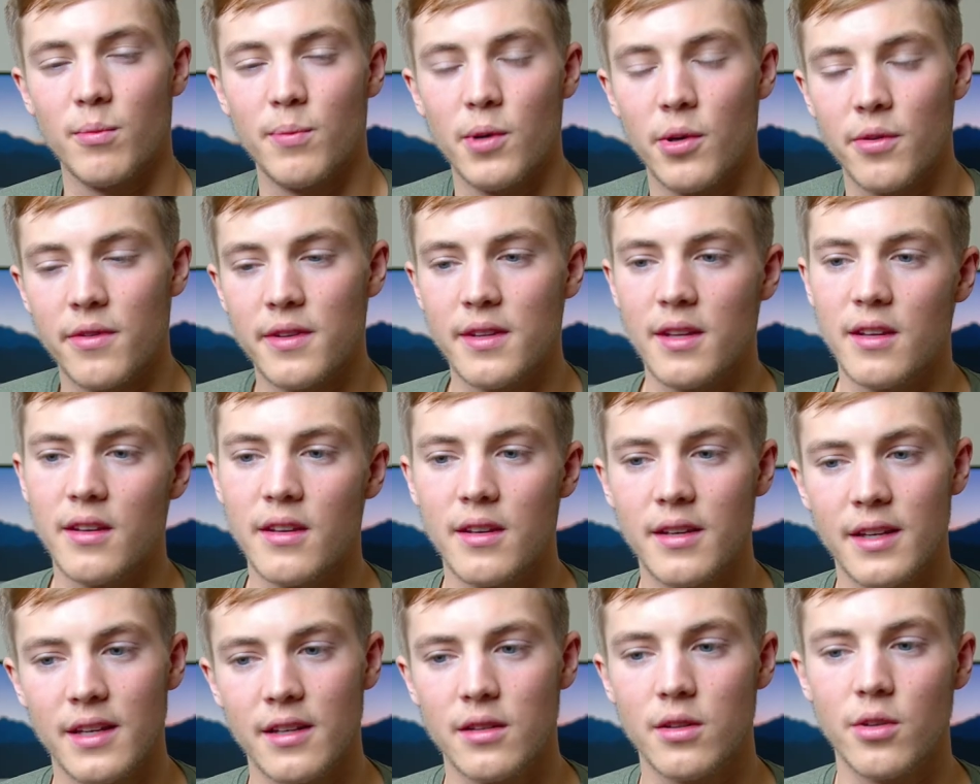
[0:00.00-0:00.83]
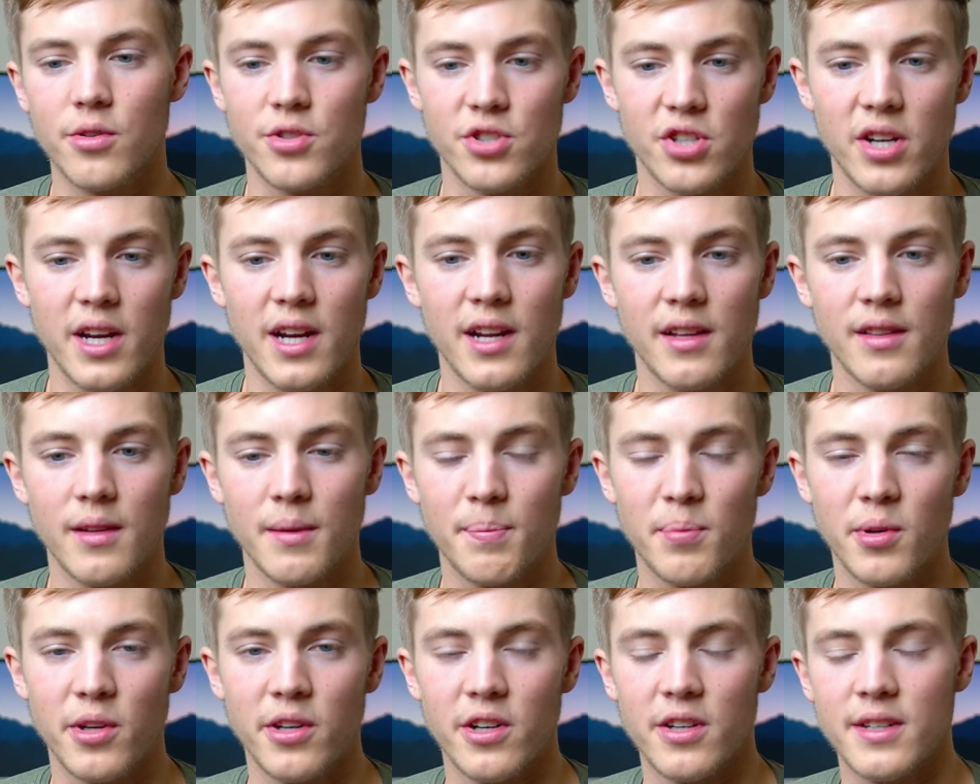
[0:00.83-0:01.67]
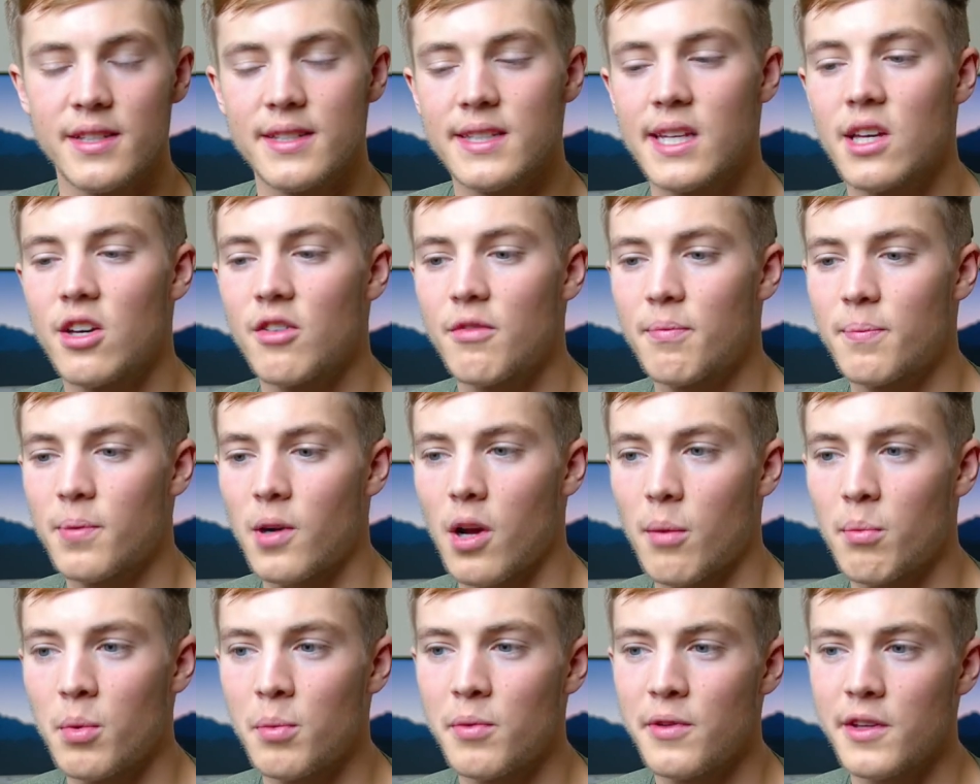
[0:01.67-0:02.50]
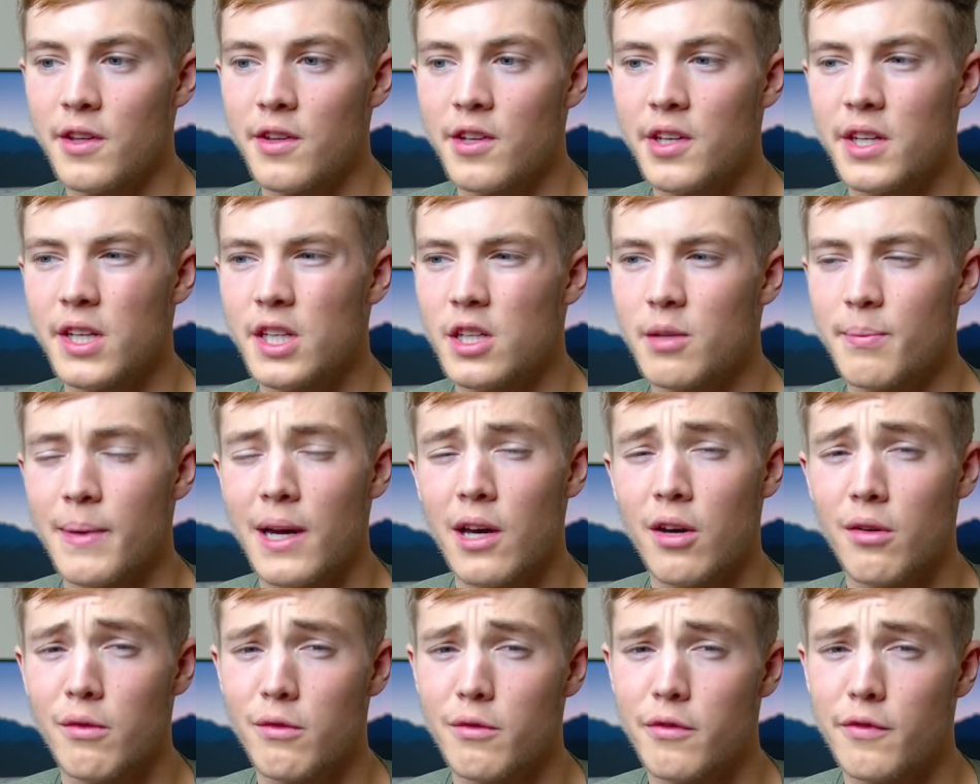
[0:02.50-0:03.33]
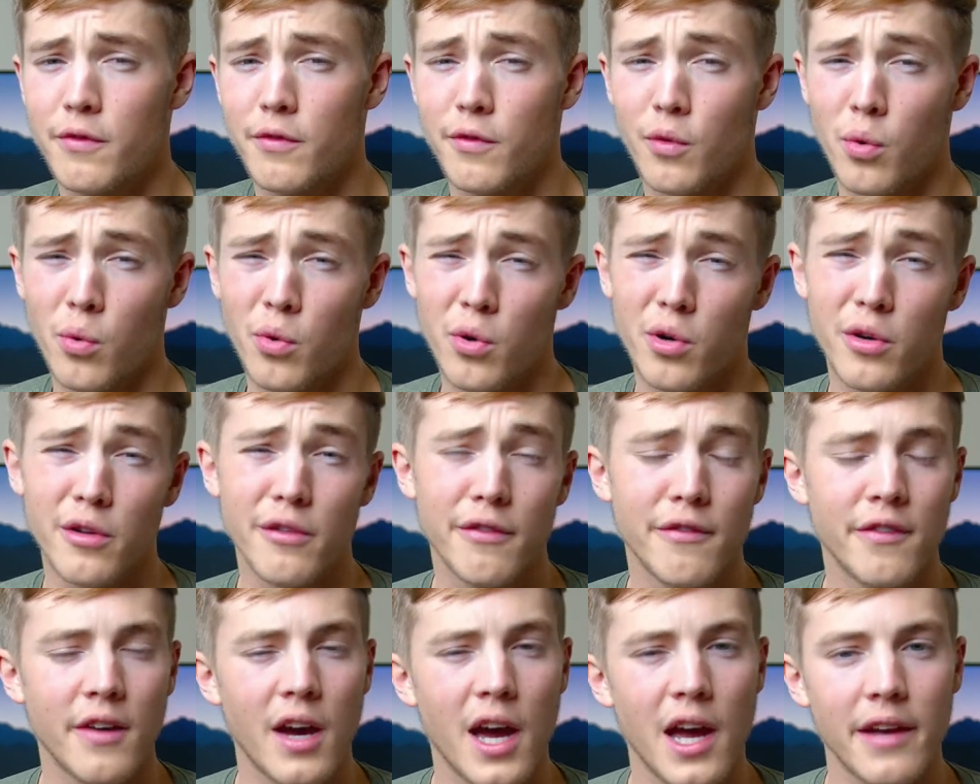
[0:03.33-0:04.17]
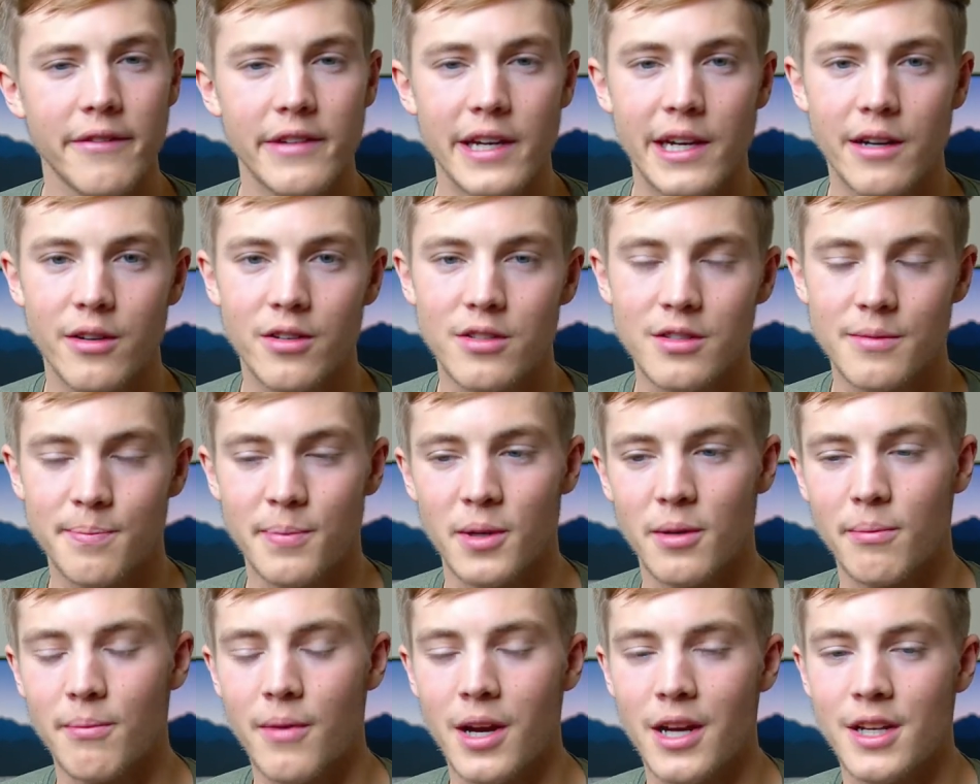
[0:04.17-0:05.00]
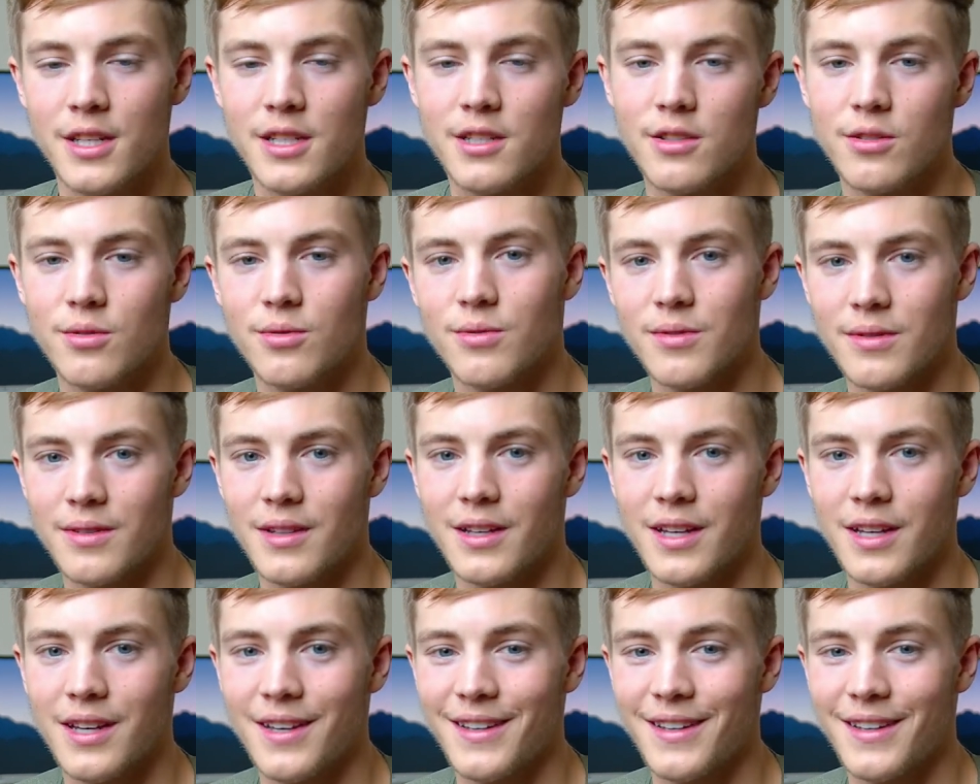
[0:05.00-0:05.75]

both the enclosure and the printer itself, probably looking at about 4 to 5 hours, but mind you,